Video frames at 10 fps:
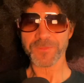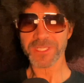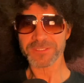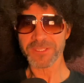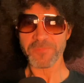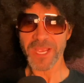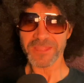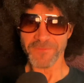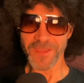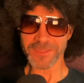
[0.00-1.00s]

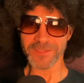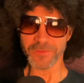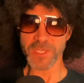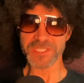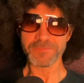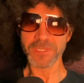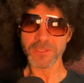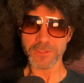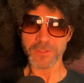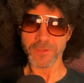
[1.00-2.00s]
despite the fact that Reggie
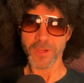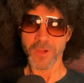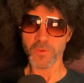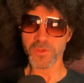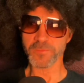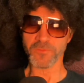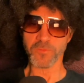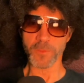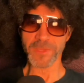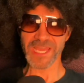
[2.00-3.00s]
Miller was
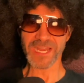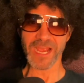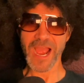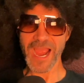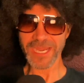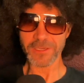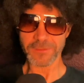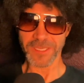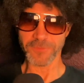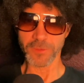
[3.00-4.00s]
performing at a higher
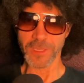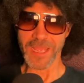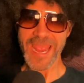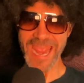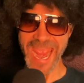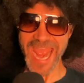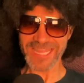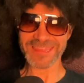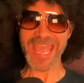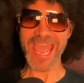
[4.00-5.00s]
level
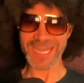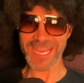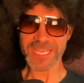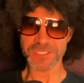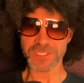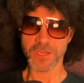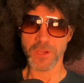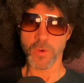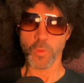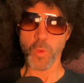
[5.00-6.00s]
at that age
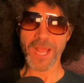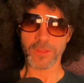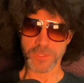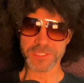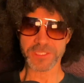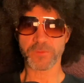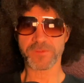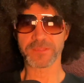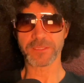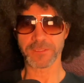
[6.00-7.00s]
while Reggie
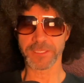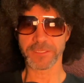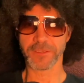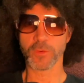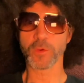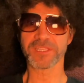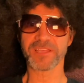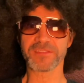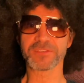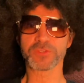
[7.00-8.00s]
was in the league, or at
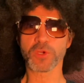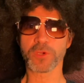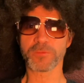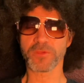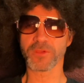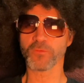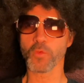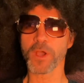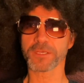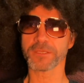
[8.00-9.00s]
least in terms of
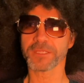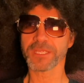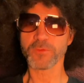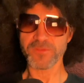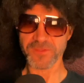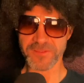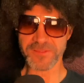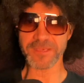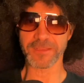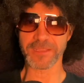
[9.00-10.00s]
what he was
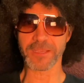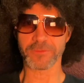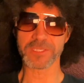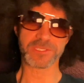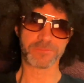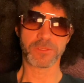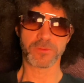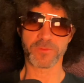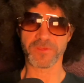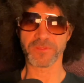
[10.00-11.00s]
succeeding at. Reggie
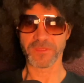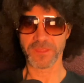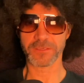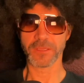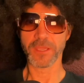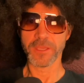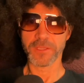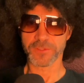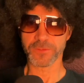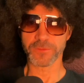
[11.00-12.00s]
Miller was a thin
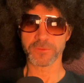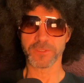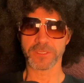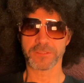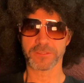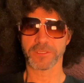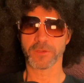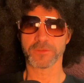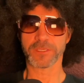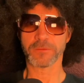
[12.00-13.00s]
dude that,
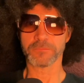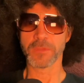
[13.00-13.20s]
didn't